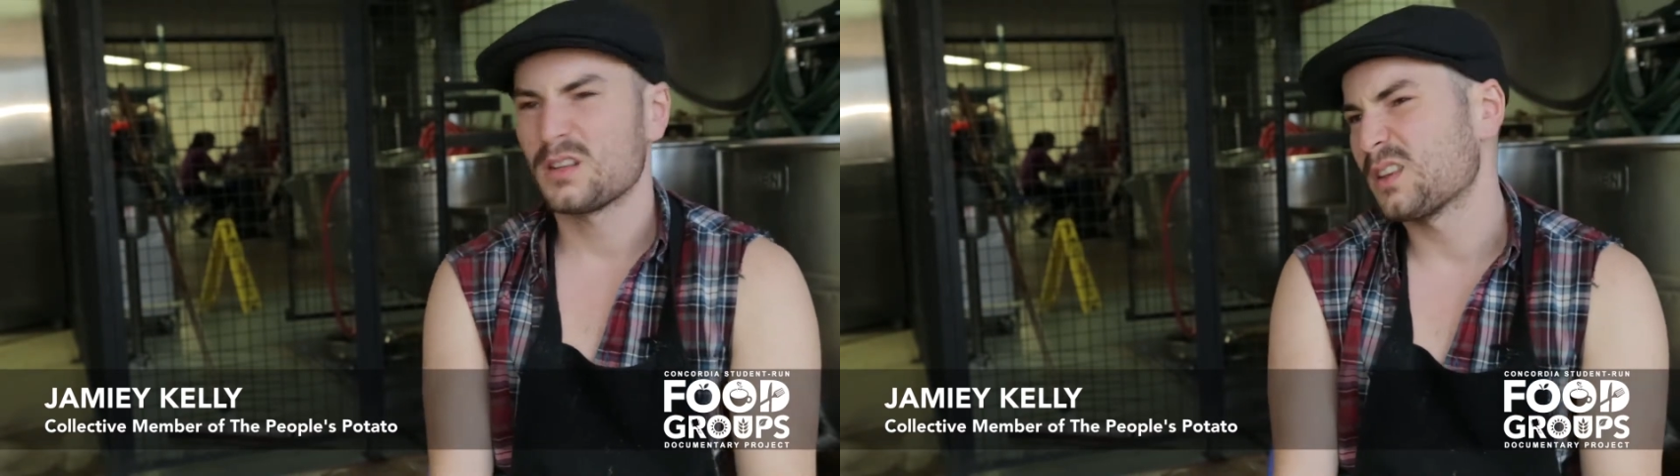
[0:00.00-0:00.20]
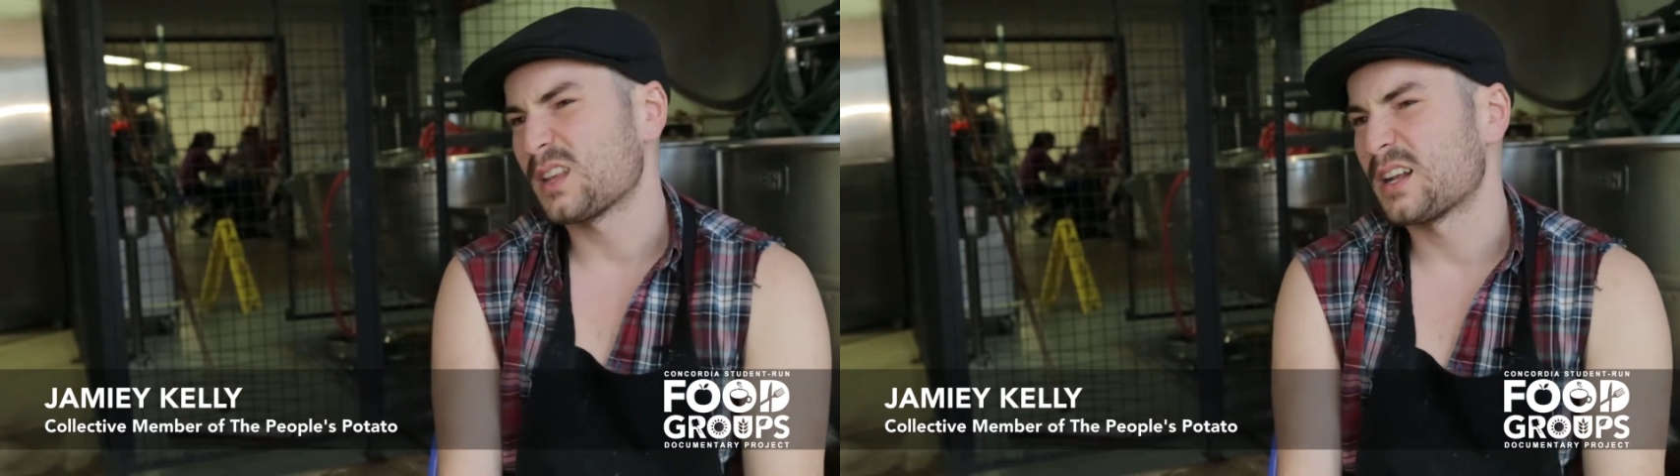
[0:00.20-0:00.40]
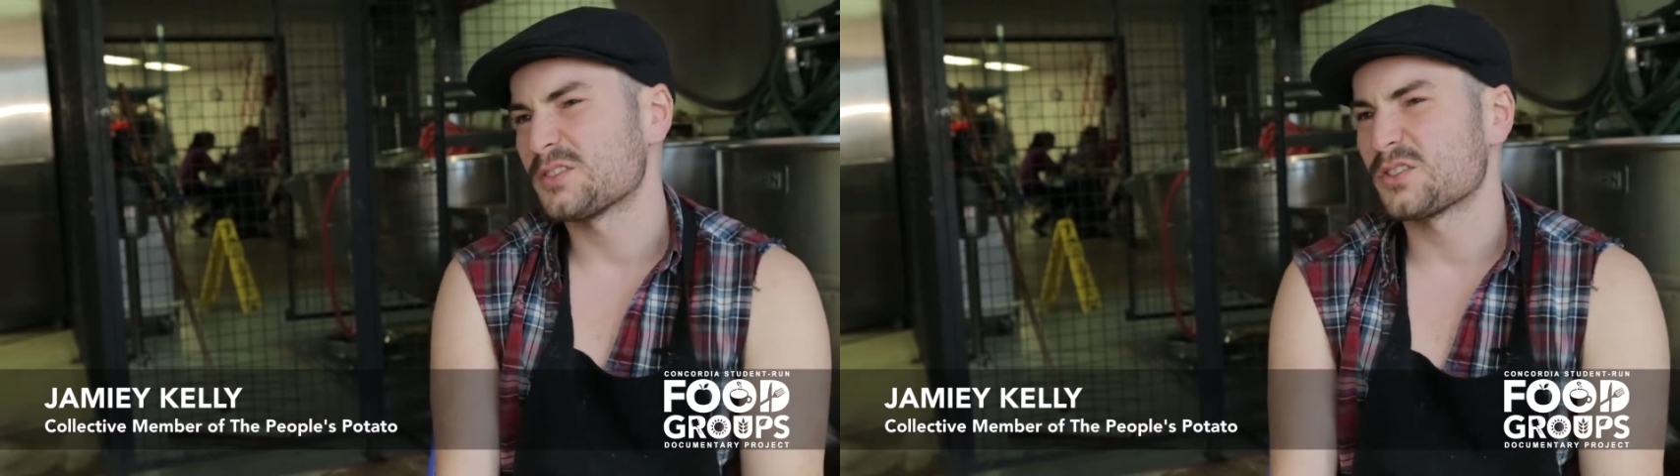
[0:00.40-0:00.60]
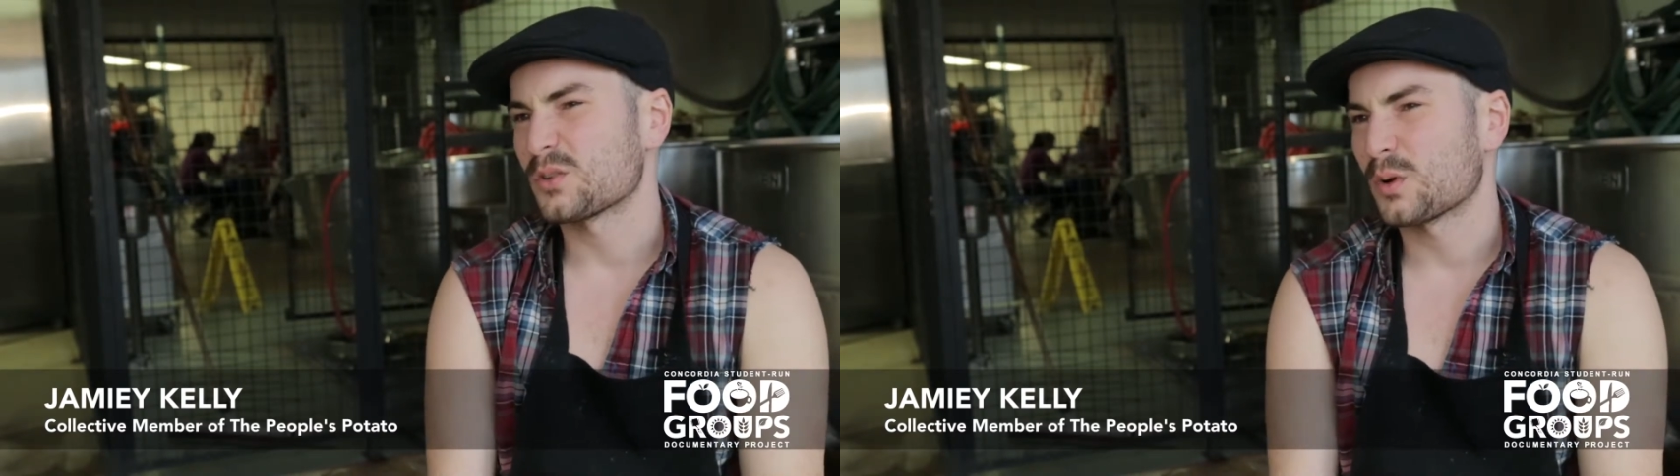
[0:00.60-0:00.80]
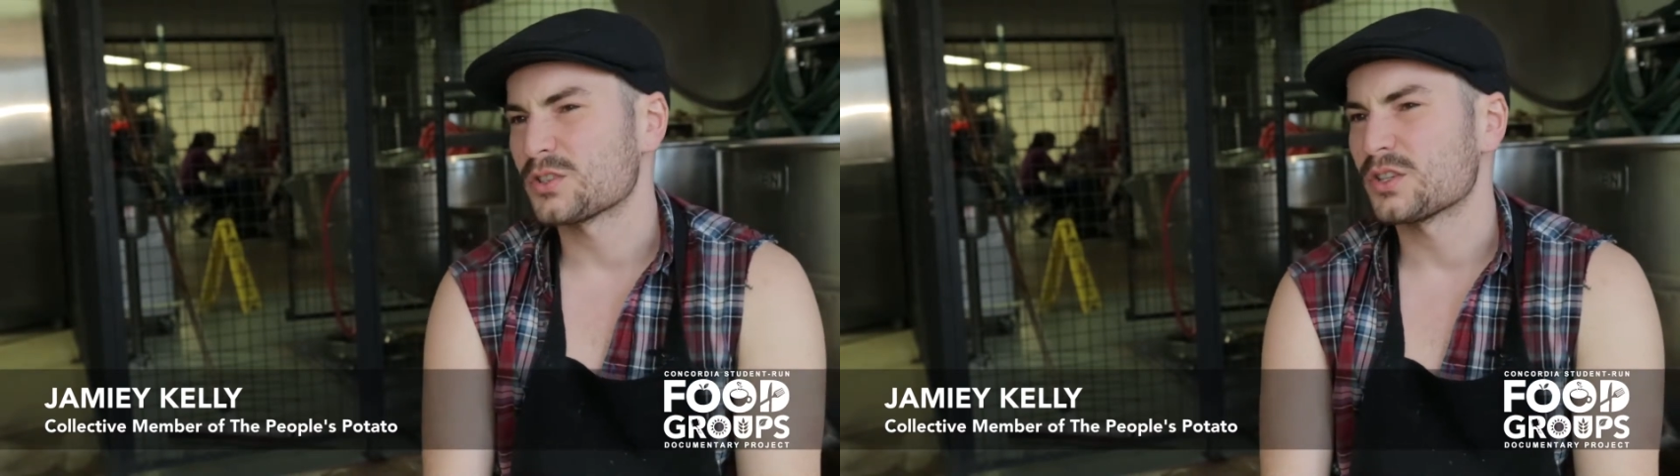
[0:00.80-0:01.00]
I think that answers
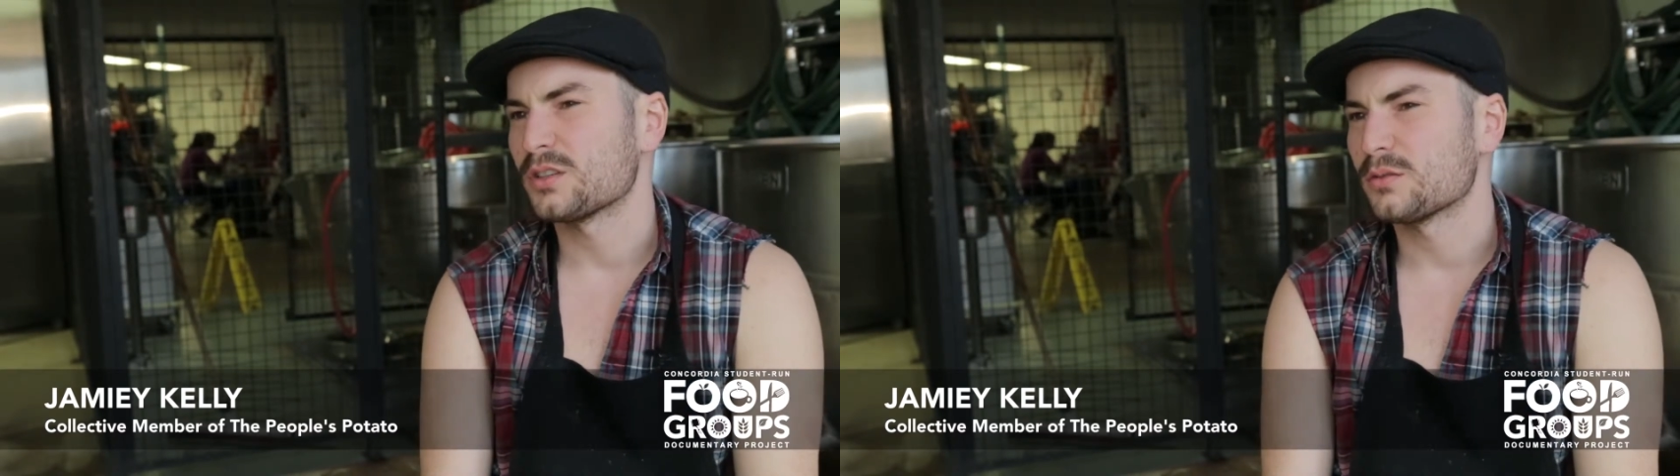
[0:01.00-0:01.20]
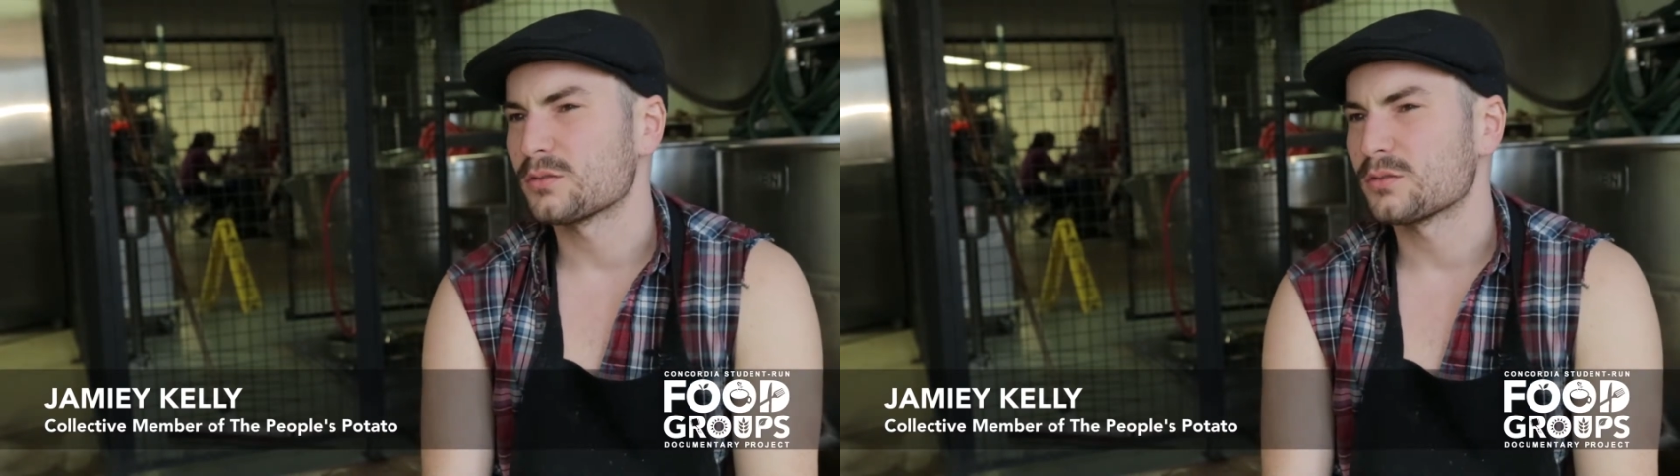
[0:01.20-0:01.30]
your question.